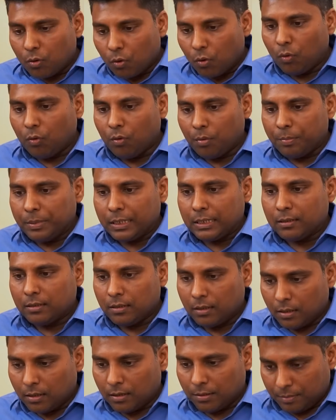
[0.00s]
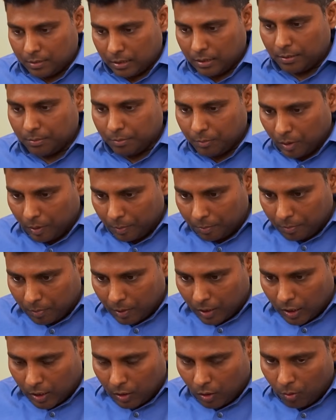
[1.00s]
grow with the
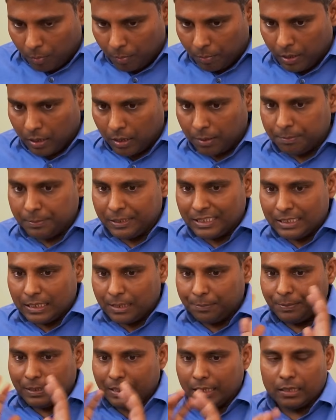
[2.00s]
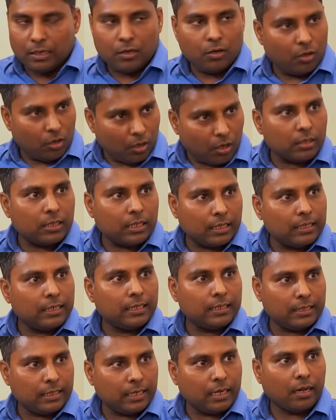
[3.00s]
BJP in northern
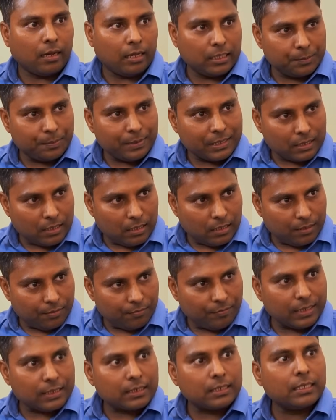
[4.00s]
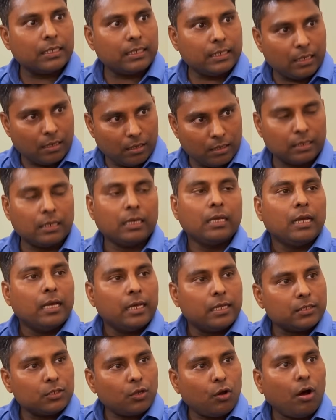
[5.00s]
India, especially in West India,
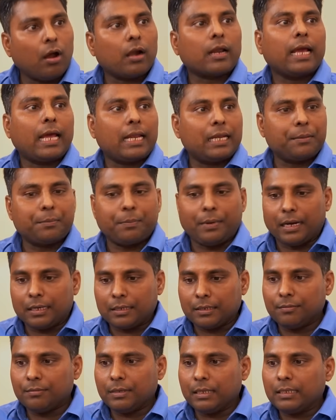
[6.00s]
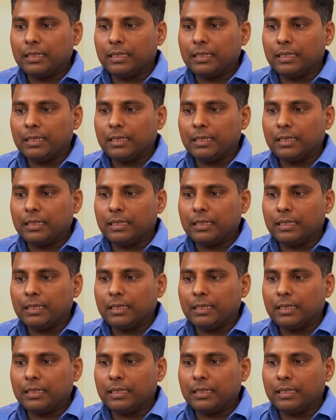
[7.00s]
it's an organic party where